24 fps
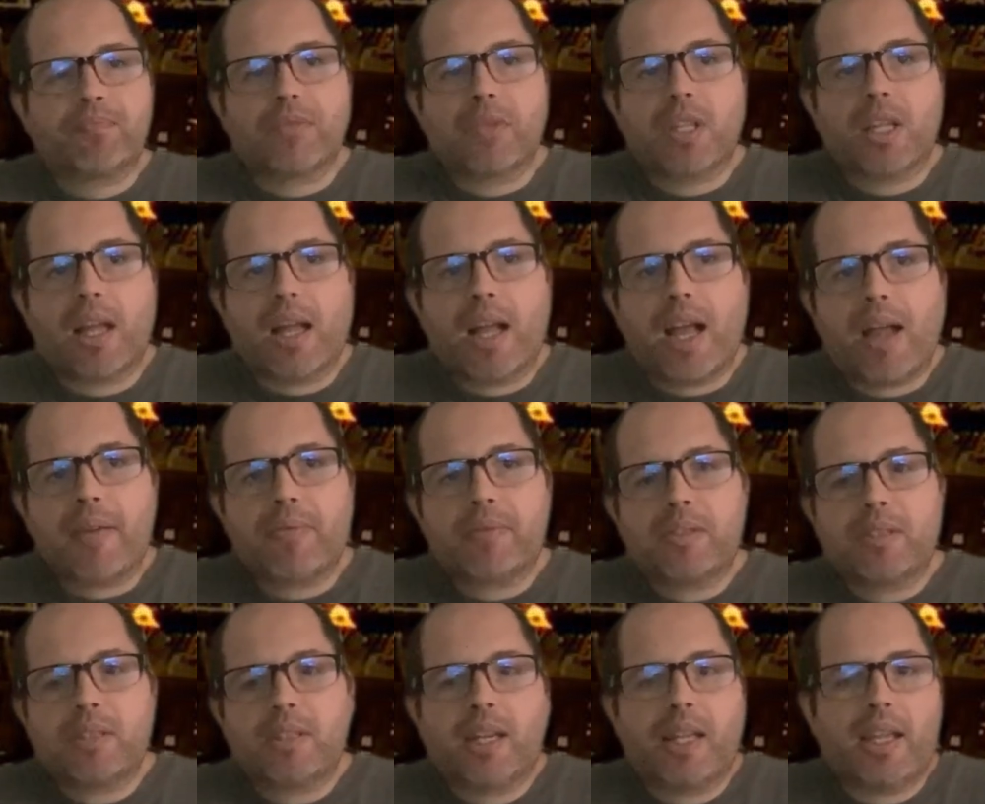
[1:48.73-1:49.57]

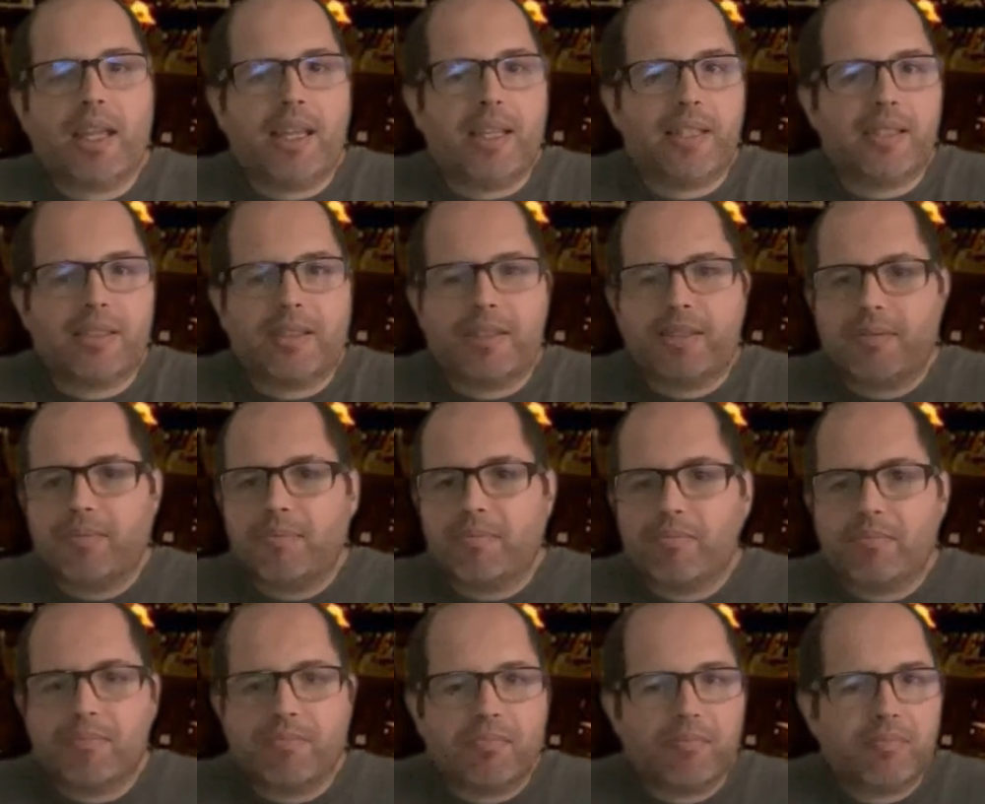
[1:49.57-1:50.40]
after his
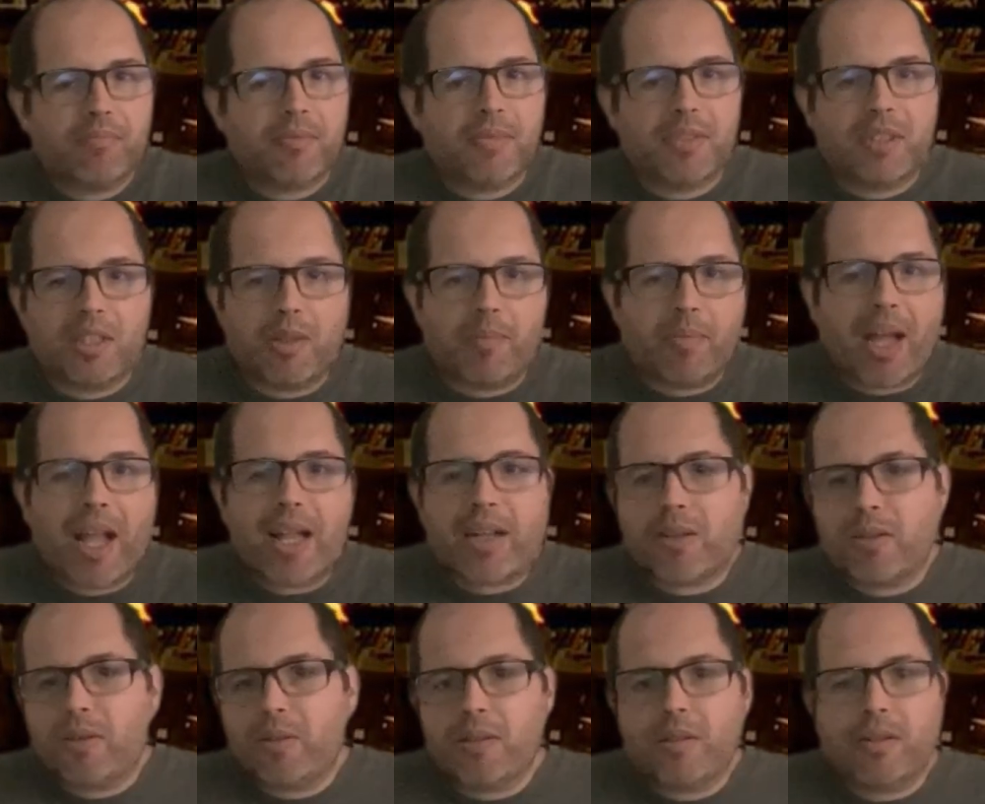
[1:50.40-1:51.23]

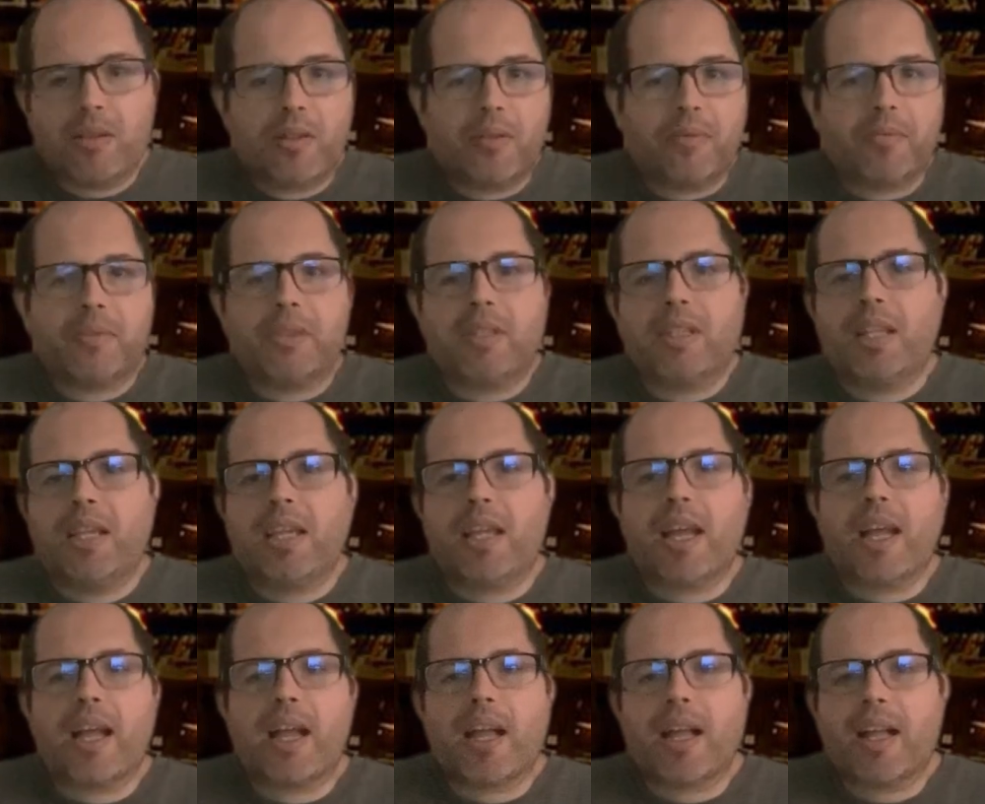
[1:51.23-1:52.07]
debacle of the
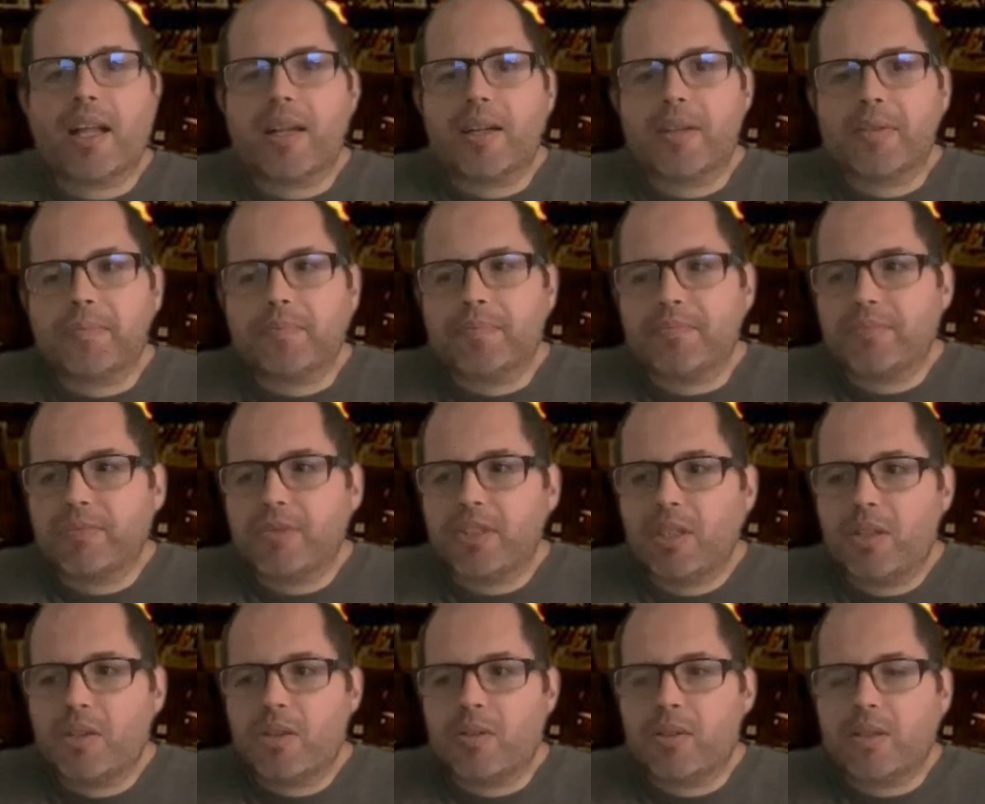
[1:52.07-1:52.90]

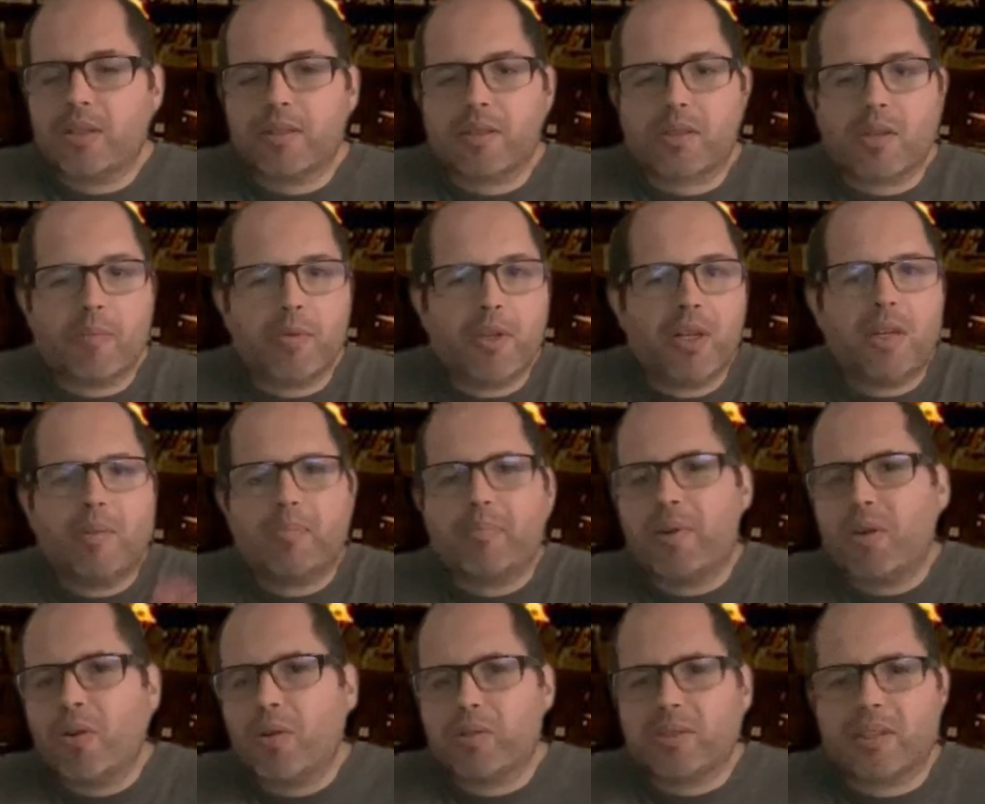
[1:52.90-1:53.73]
the community
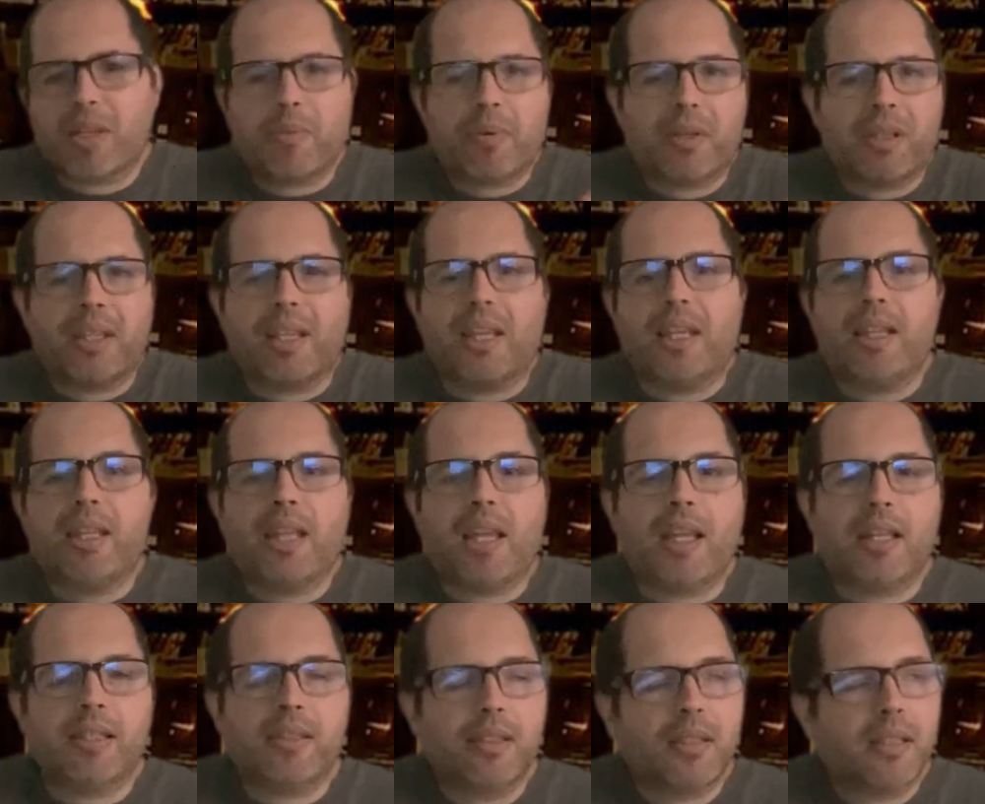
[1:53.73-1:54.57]
post, everything he
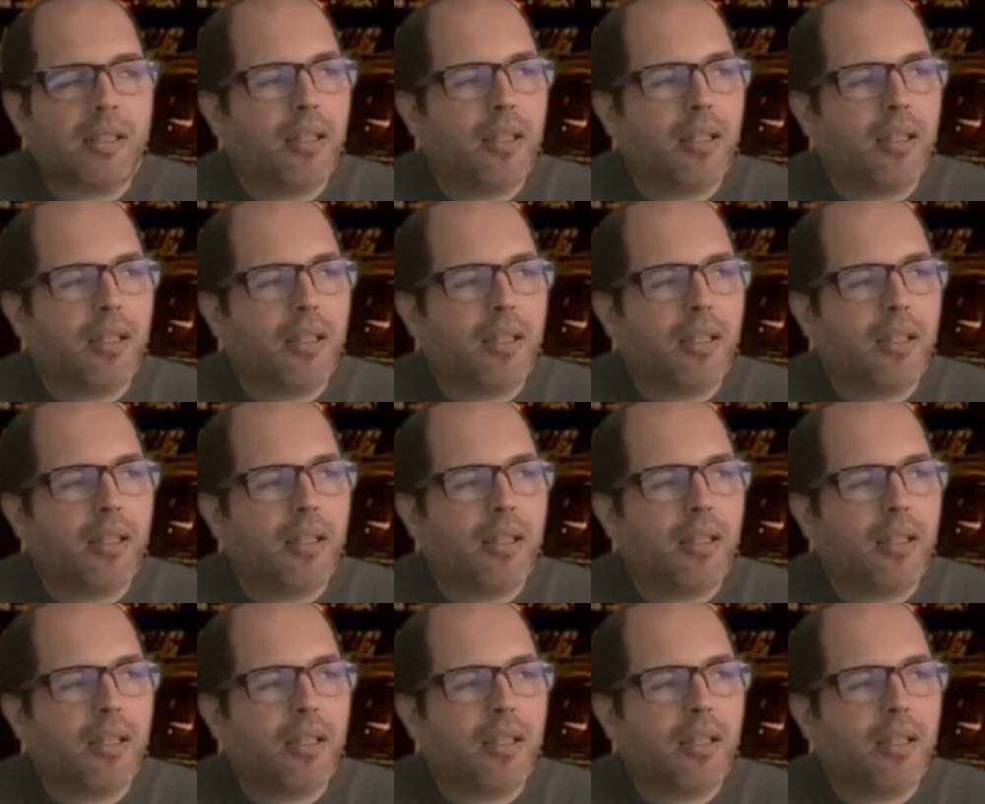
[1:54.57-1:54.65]
did,